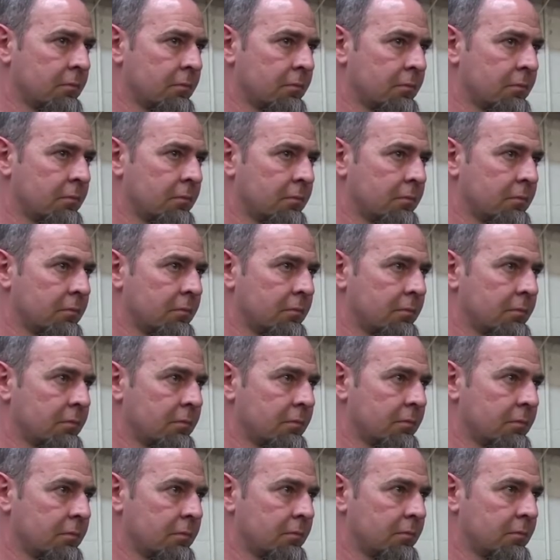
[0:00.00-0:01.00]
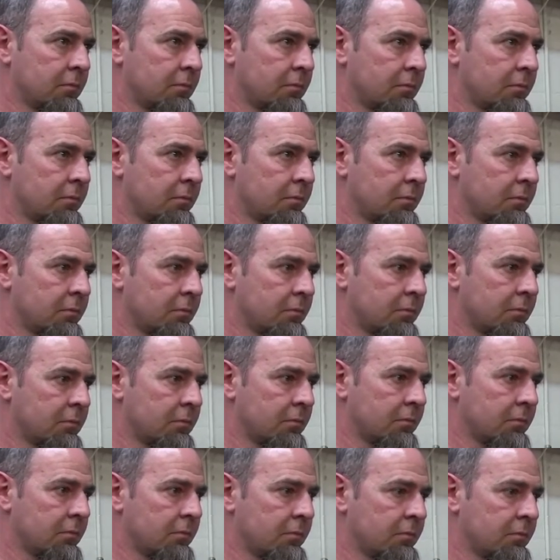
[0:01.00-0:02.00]

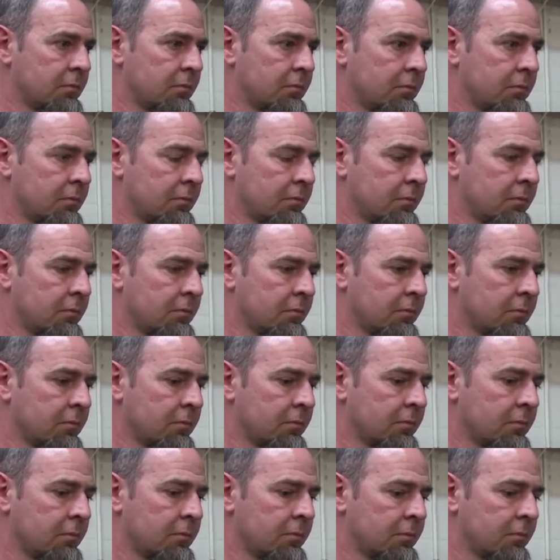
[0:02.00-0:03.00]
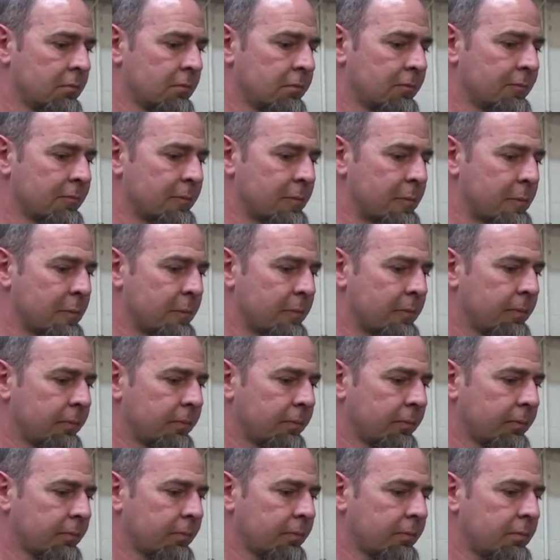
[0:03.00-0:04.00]

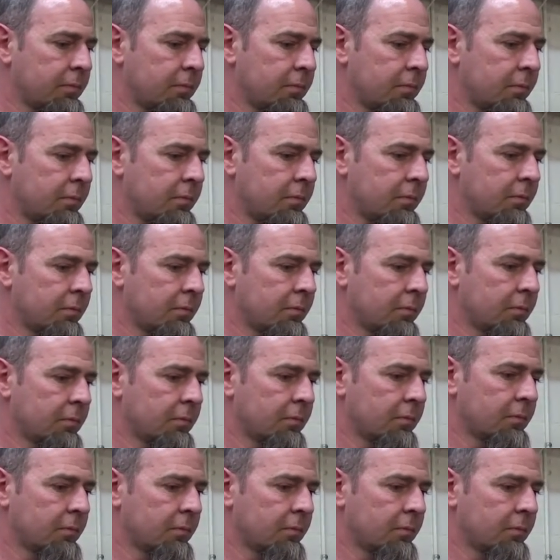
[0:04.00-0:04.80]
[no speech]